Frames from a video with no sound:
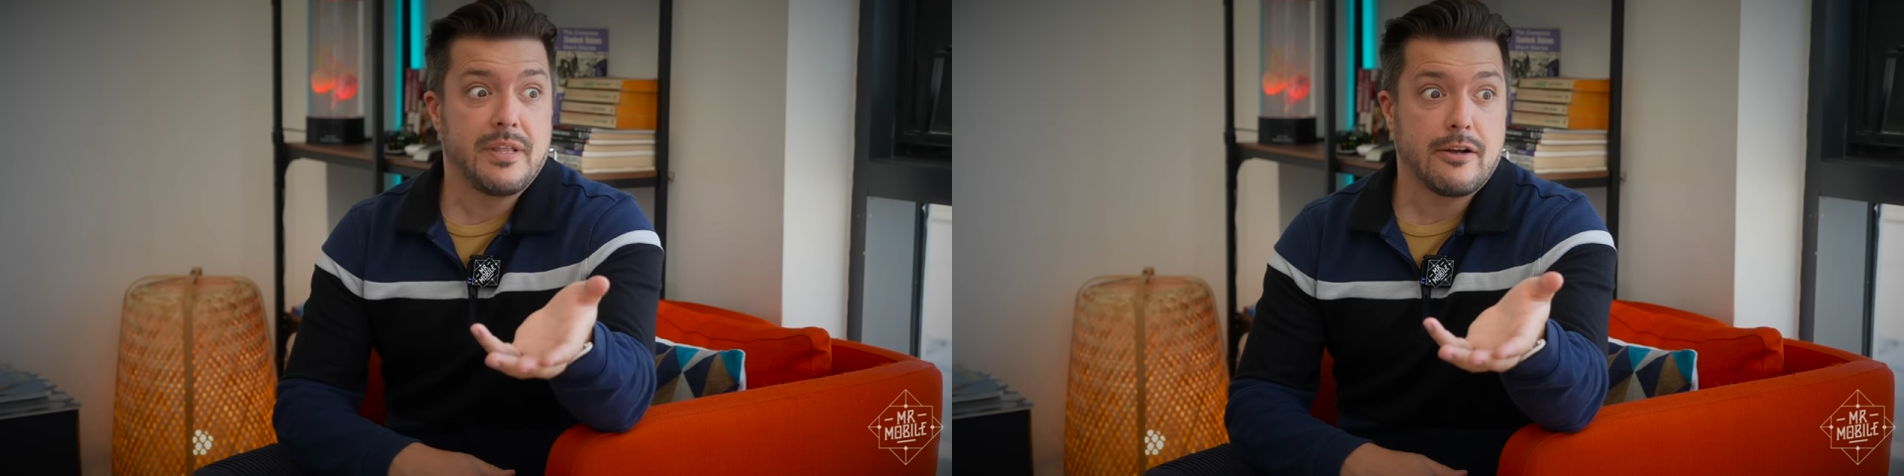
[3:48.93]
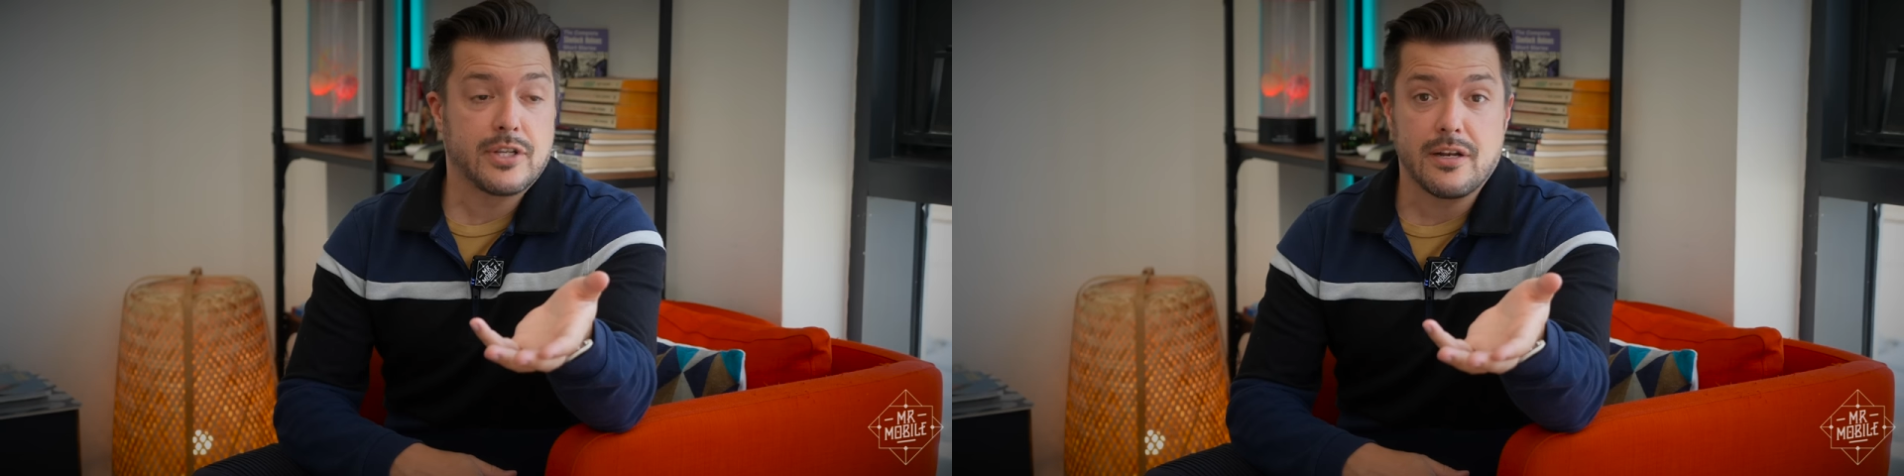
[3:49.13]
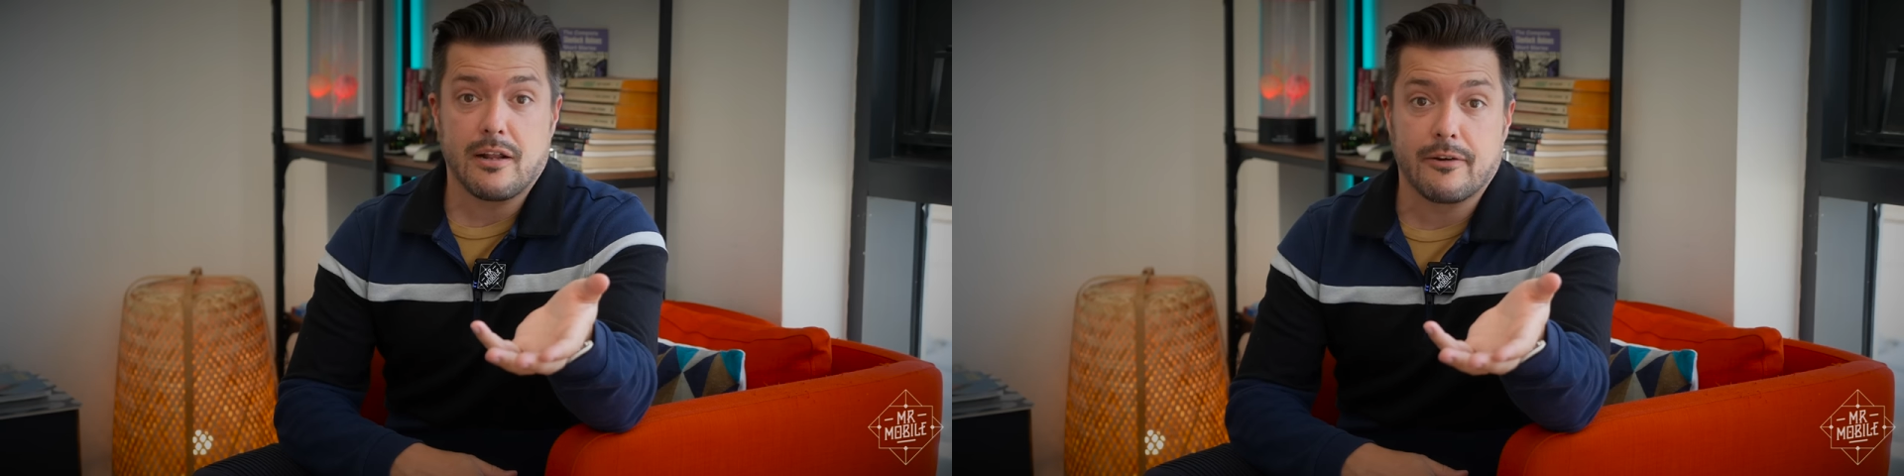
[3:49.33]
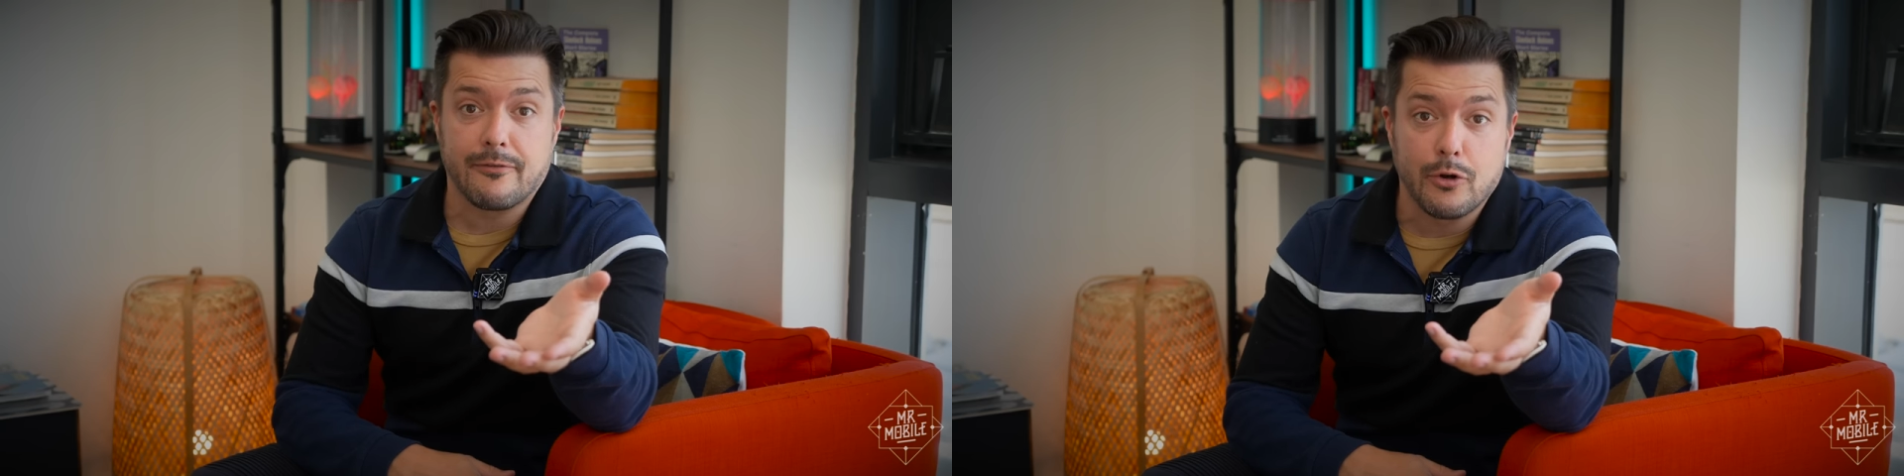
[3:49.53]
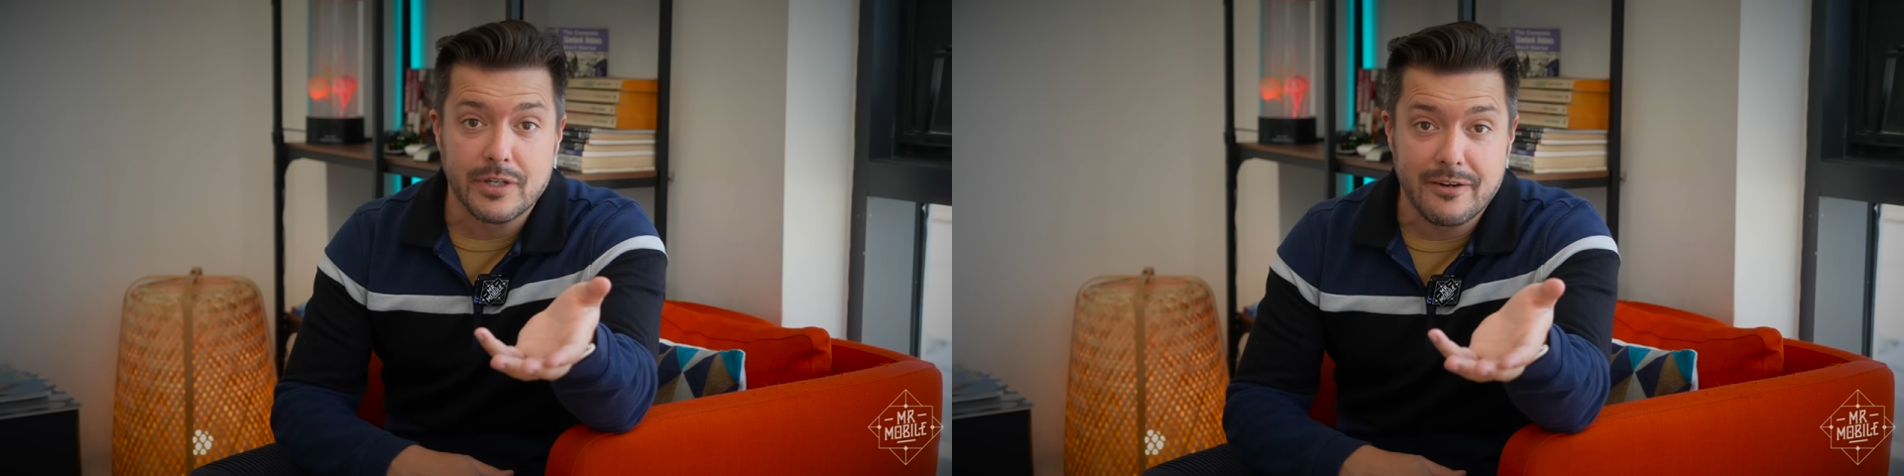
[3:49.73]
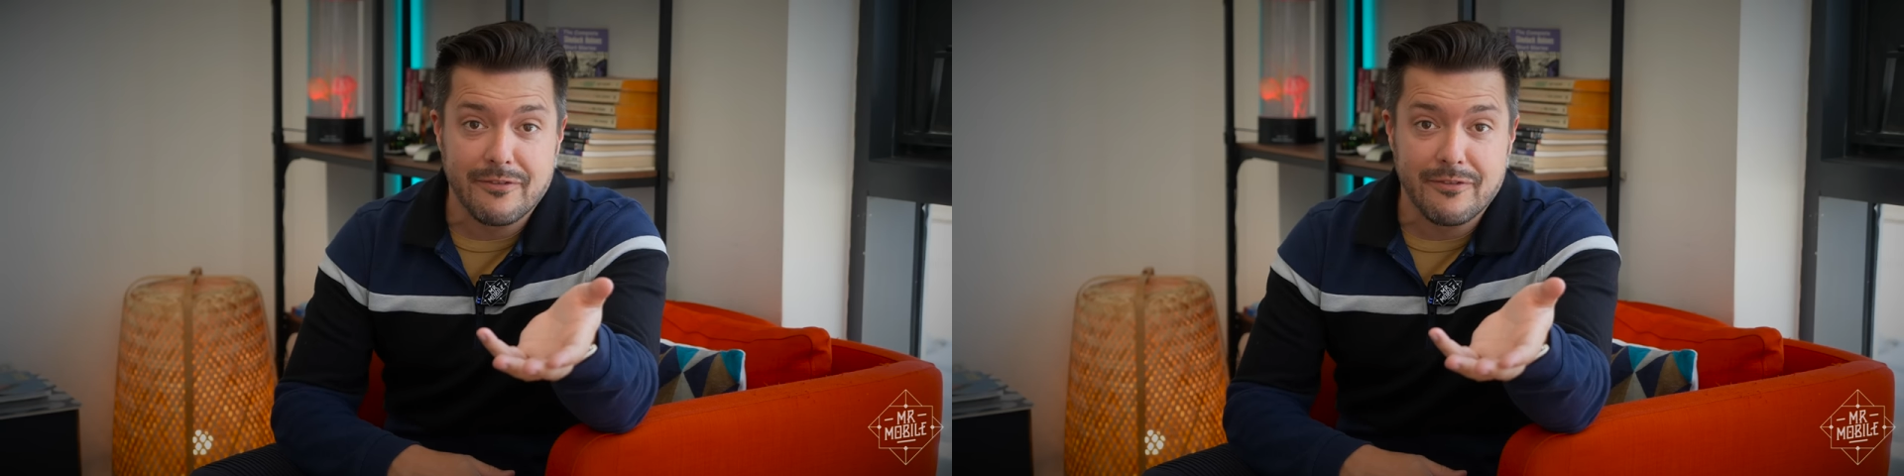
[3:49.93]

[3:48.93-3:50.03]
thousand dollar folding